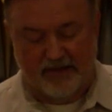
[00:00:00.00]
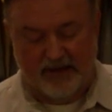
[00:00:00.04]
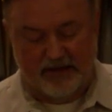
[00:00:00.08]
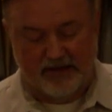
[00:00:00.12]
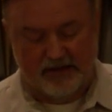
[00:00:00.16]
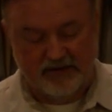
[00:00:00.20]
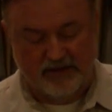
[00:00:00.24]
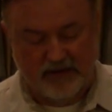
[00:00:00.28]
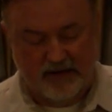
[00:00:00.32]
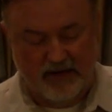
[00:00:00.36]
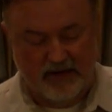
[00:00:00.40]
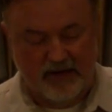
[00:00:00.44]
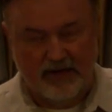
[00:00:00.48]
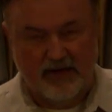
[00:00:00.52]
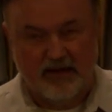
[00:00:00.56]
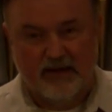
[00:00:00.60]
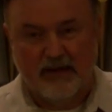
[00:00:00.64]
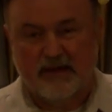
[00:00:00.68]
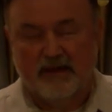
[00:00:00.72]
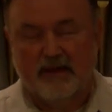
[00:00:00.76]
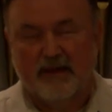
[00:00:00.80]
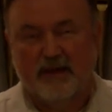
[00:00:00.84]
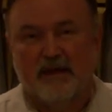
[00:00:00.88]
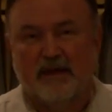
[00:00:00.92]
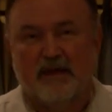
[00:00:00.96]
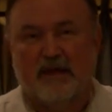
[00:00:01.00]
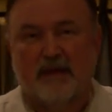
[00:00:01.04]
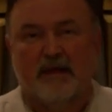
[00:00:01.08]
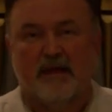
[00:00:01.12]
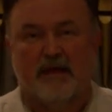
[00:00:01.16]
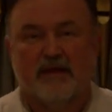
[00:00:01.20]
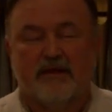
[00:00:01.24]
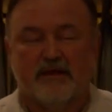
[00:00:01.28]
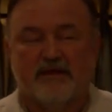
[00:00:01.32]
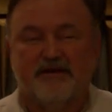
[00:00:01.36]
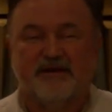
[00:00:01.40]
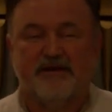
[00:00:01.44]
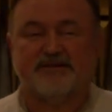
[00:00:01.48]
then.
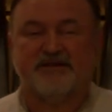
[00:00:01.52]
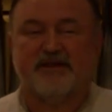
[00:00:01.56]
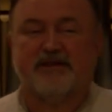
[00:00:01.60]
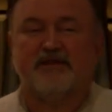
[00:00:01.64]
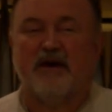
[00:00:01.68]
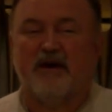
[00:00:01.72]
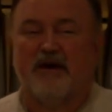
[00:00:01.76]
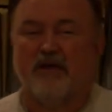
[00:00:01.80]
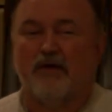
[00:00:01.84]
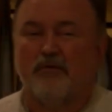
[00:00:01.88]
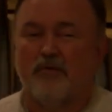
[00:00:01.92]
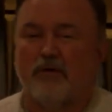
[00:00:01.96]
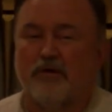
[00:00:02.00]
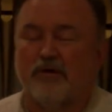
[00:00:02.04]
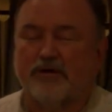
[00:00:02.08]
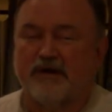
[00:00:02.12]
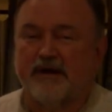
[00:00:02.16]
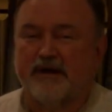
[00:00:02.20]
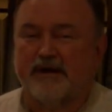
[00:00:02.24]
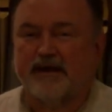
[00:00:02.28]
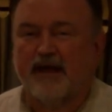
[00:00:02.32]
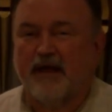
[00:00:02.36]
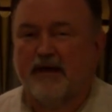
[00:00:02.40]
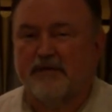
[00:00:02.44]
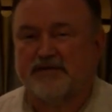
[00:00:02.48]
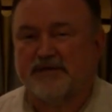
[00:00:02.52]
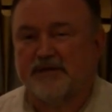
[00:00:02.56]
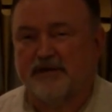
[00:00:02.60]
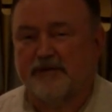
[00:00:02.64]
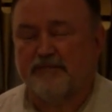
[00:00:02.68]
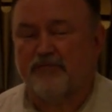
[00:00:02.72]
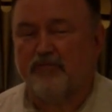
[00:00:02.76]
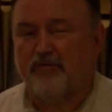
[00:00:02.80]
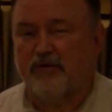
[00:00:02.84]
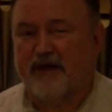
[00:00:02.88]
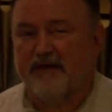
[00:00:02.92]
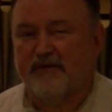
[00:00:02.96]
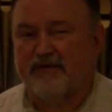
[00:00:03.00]
There's another word that comes into
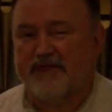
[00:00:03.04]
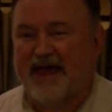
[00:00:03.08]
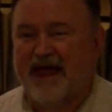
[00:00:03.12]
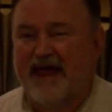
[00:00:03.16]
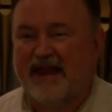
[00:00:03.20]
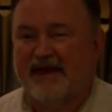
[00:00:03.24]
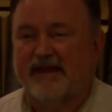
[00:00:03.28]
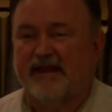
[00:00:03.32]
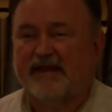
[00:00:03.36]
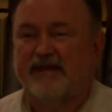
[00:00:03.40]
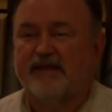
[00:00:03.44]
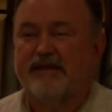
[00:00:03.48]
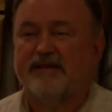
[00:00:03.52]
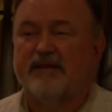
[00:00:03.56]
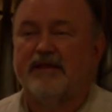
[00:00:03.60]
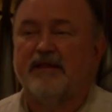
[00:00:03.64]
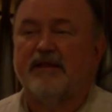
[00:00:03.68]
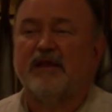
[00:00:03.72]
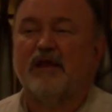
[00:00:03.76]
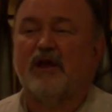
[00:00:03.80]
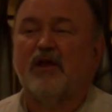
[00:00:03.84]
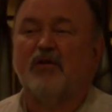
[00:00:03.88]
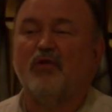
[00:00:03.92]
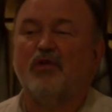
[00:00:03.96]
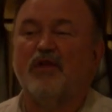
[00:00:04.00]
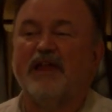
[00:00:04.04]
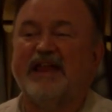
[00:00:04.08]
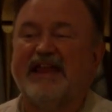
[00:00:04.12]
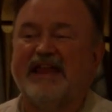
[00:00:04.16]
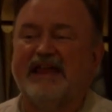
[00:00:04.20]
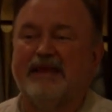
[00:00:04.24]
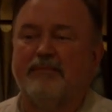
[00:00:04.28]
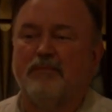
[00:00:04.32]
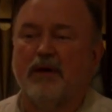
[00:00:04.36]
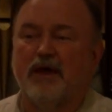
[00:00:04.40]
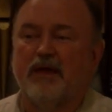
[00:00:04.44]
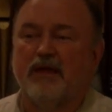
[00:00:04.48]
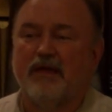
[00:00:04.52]
play with that,
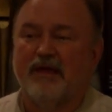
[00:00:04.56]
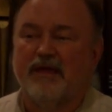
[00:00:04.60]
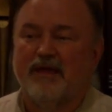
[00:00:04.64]
glebe.